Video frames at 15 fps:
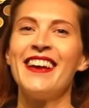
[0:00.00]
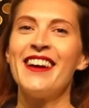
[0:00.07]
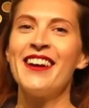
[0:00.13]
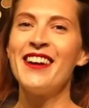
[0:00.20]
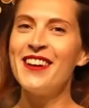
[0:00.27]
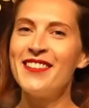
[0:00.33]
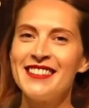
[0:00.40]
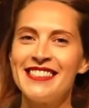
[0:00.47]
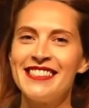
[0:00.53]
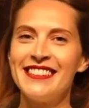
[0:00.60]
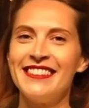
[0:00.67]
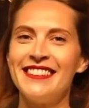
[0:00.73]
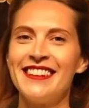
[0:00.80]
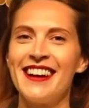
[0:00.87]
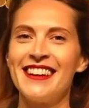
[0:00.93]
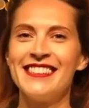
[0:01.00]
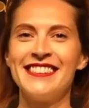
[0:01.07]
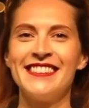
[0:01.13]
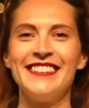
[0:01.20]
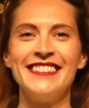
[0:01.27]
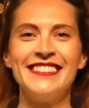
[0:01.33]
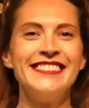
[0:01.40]
I hope to see you guys
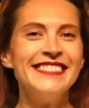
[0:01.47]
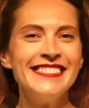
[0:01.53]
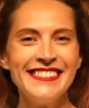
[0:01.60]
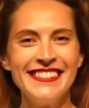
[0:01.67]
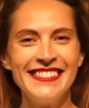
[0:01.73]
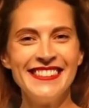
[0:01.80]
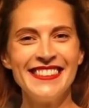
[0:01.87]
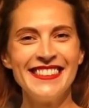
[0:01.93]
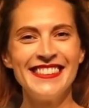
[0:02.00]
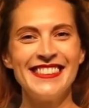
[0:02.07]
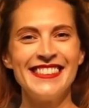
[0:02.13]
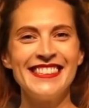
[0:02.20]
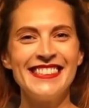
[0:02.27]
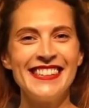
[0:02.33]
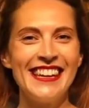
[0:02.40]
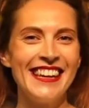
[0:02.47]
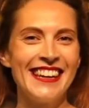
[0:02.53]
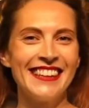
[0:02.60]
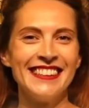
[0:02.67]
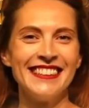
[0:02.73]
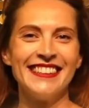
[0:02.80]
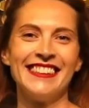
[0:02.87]
soon. See ya.